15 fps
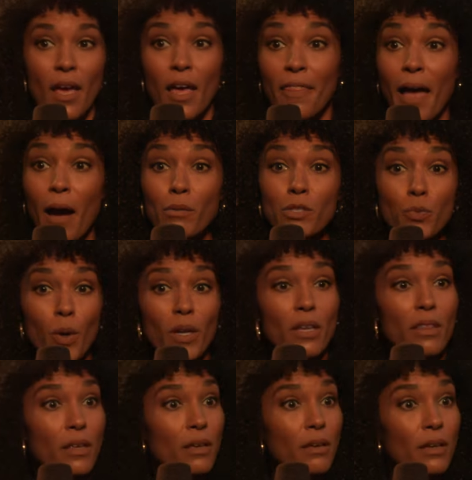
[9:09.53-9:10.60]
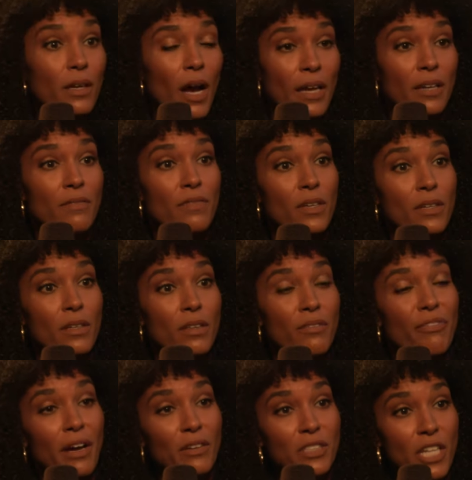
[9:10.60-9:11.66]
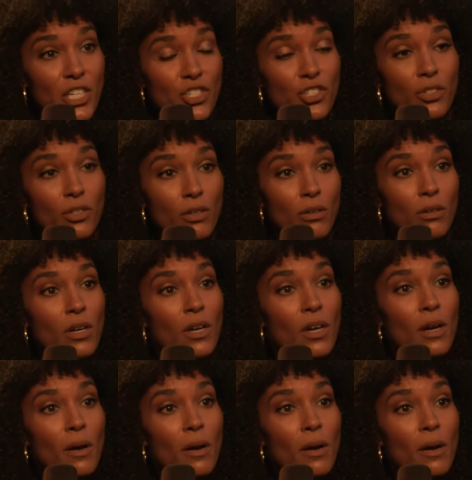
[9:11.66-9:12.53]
And that was one of the kind of the foundational